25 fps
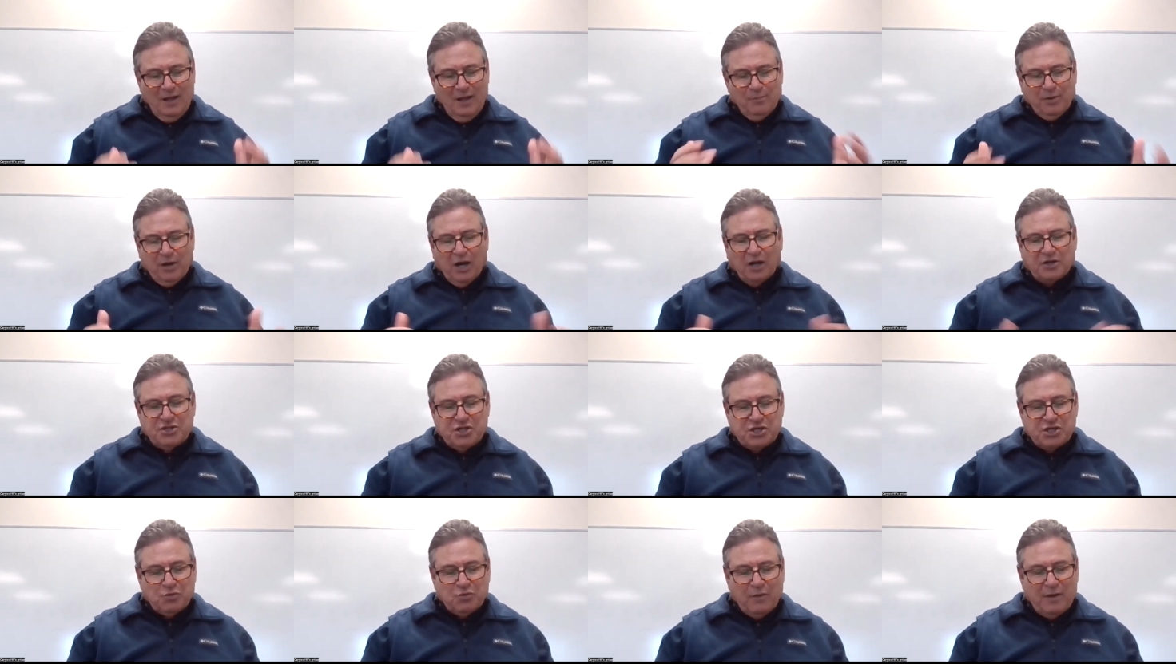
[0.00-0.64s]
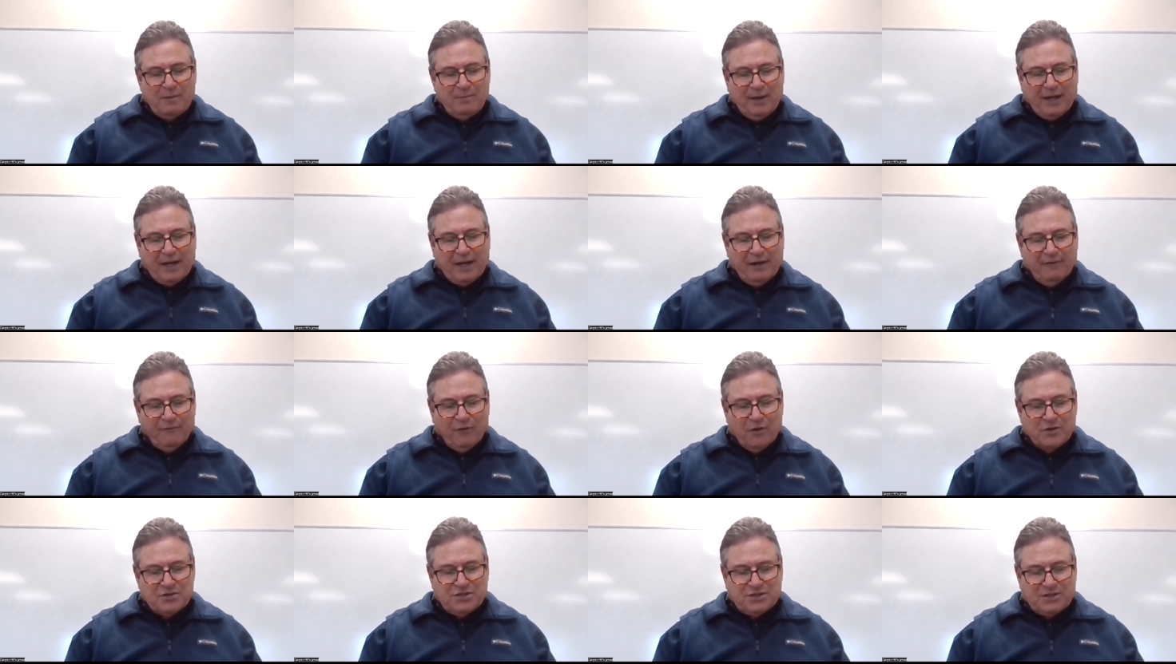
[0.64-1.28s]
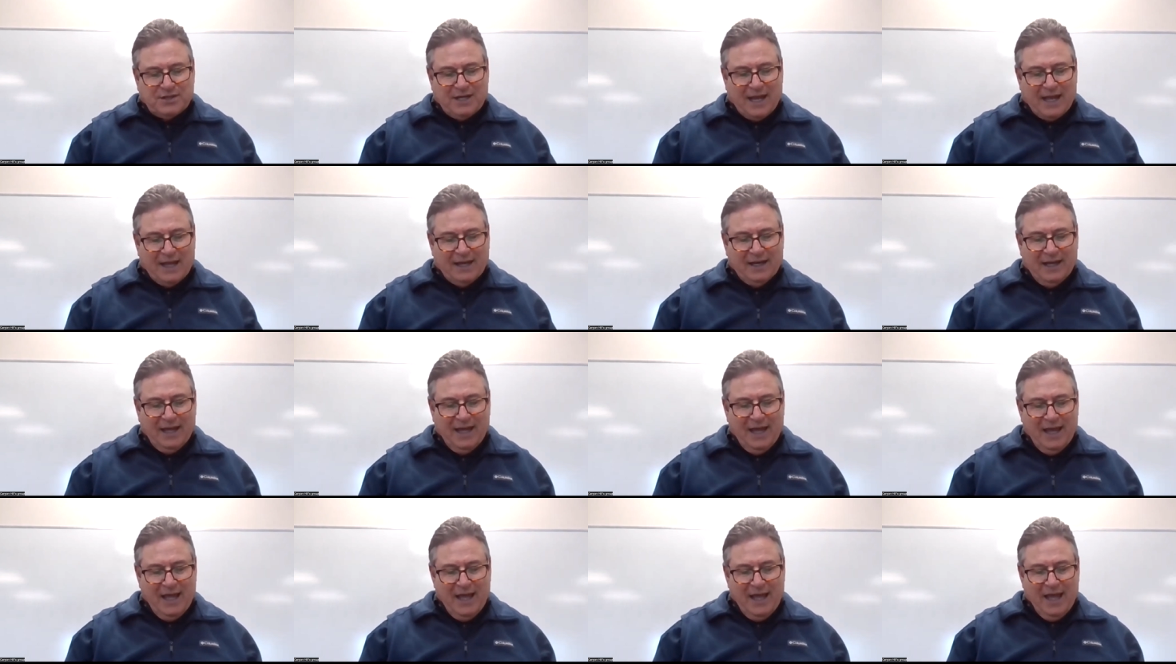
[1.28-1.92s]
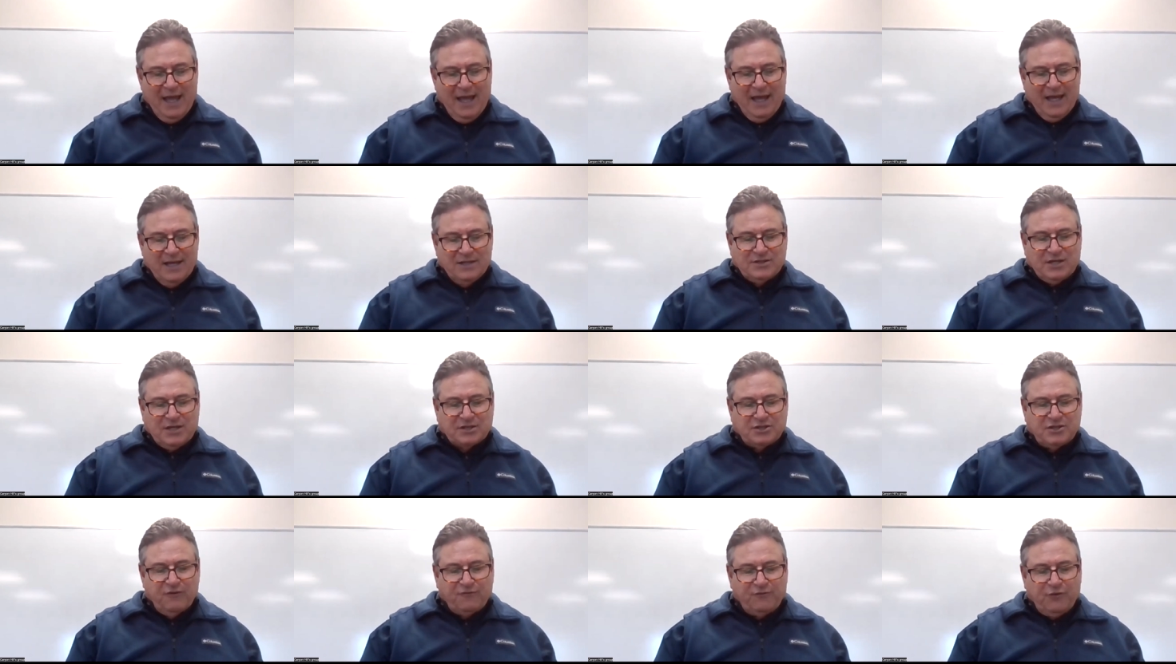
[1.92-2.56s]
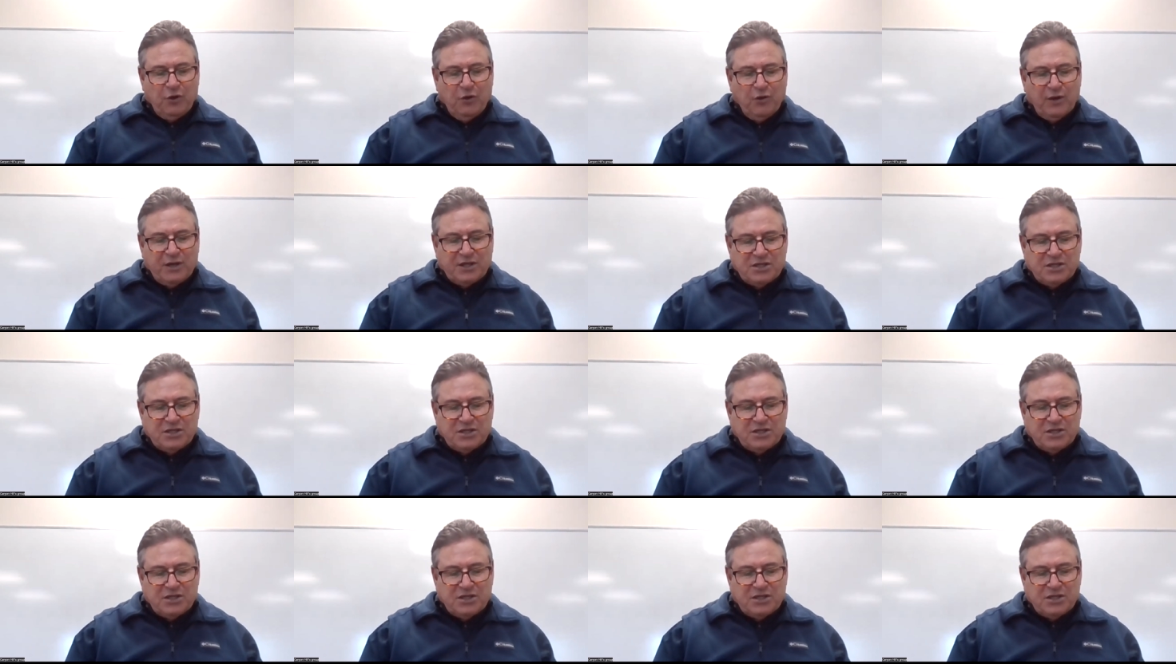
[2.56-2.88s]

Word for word: but I'll just read, begin at verse 10. It says, If you